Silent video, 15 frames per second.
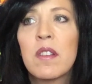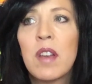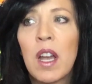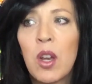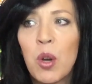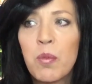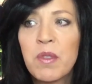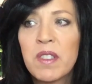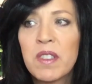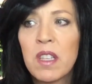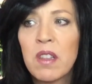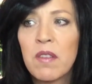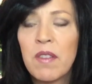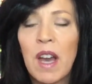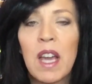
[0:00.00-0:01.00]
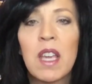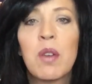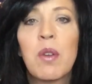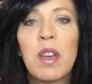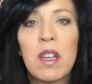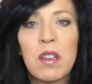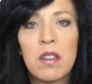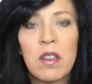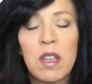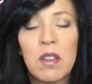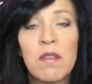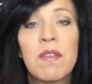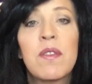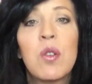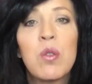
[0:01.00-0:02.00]
I hope you see the value in
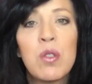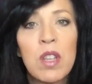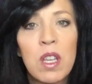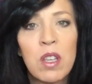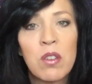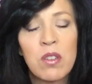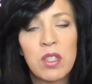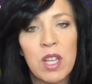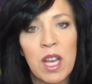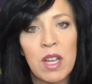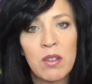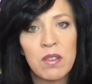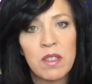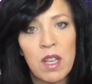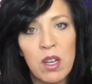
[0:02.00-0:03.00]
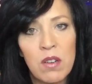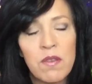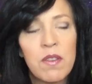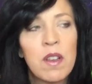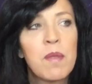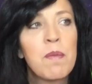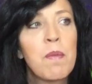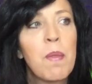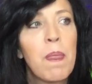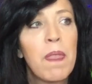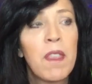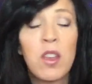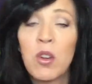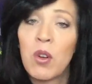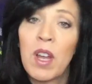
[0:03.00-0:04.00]
enfolding your shadow self.
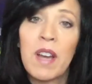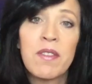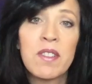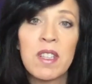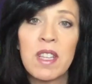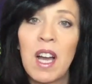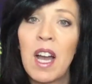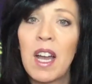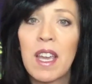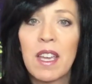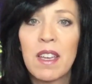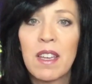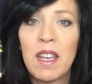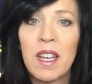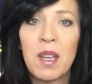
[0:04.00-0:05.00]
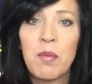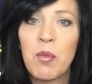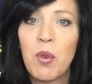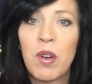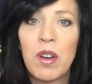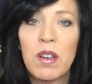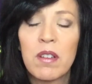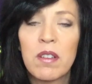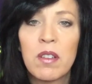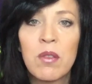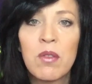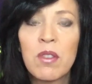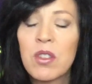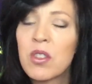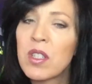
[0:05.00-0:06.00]
You don't have to lie anymore.
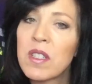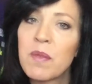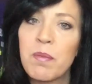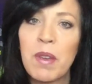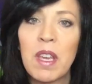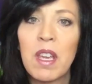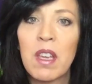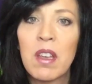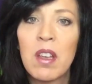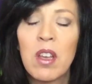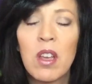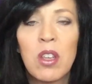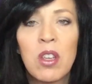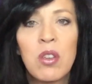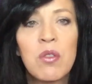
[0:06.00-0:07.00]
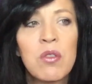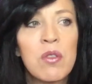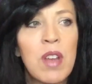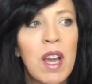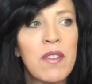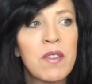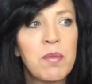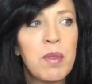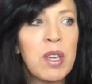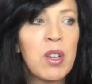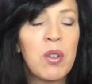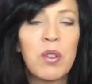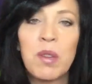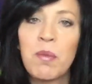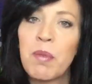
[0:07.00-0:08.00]
You can just be. You don't have to be
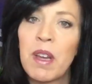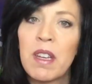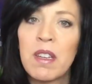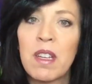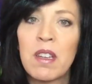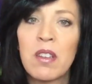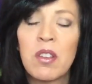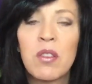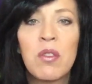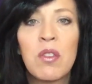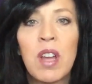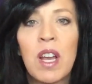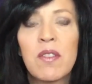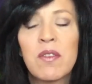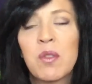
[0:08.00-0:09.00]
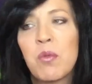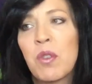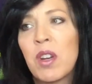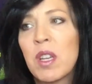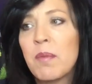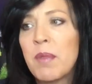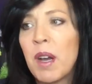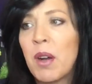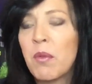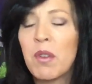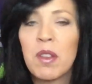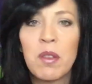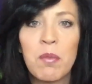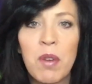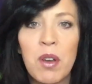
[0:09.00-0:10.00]
codependent. You don't have to worry about
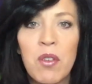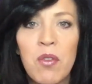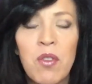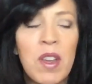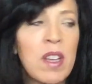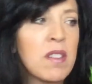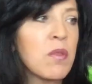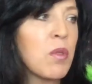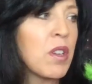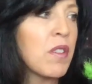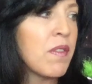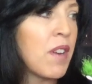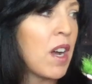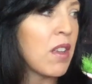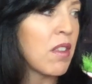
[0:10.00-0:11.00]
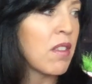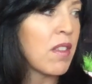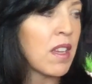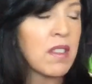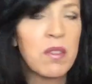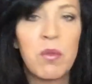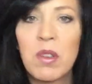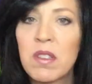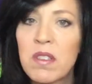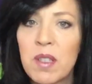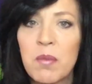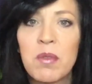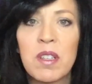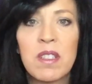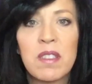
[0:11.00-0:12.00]
what your mother thinks, what your father thinks, what your
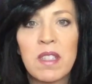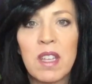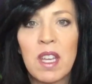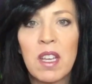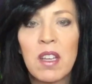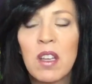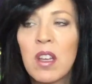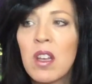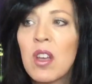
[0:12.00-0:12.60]
siblings think.